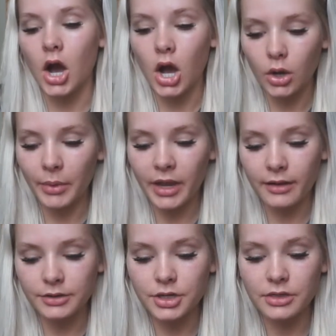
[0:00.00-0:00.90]
oh my
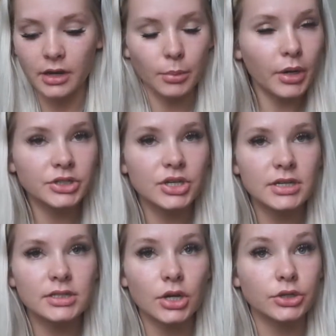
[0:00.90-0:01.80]
gosh, their
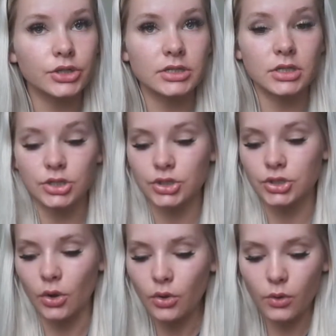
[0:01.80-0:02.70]
brushes are just
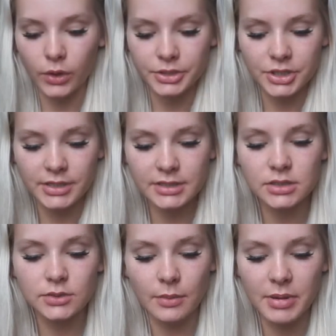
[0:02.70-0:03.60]
so gorgeous.
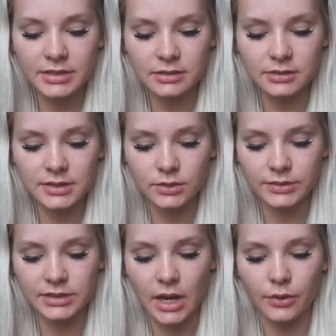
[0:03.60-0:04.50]
So I picked out this whole
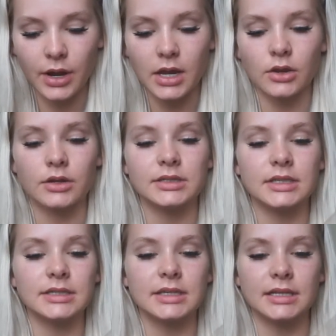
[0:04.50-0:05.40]
set right here. It's a
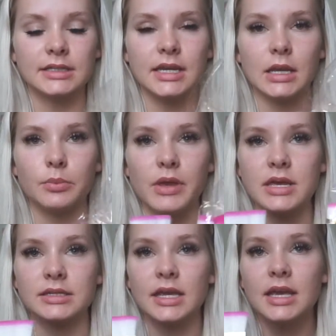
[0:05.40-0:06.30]

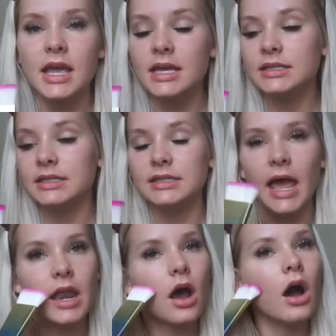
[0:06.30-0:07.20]
16-piece
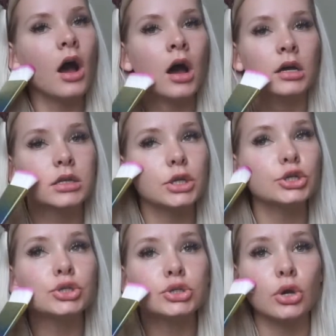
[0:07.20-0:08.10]
set. They're
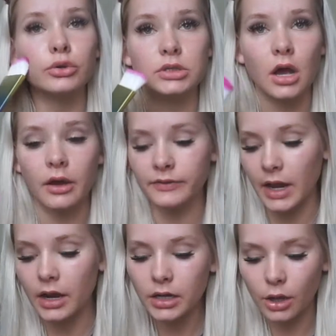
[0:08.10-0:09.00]
so soft.
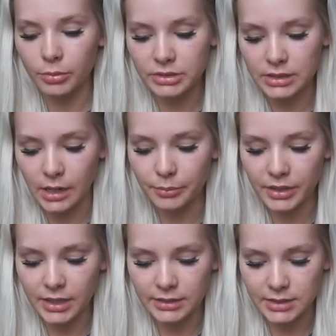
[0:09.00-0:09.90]
I already opened it up
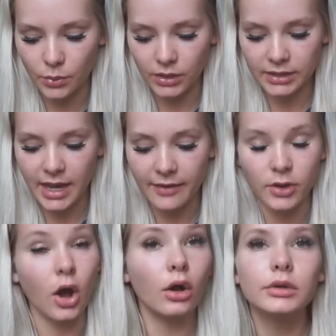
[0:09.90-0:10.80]
because I wanted to have
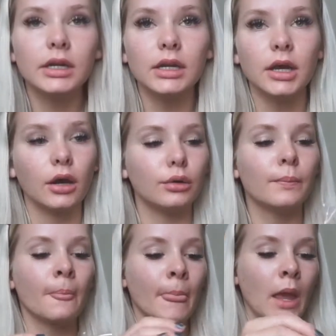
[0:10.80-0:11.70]
it all ready to
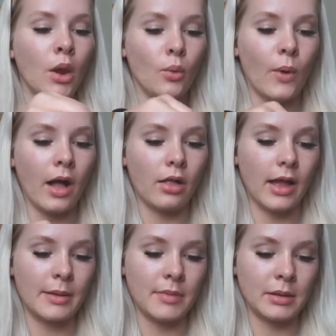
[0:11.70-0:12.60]
go while
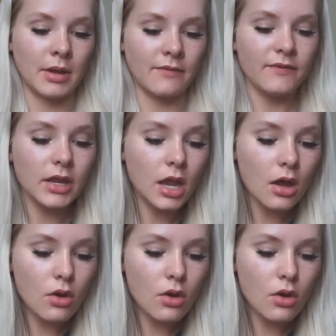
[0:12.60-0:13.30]
I made my video.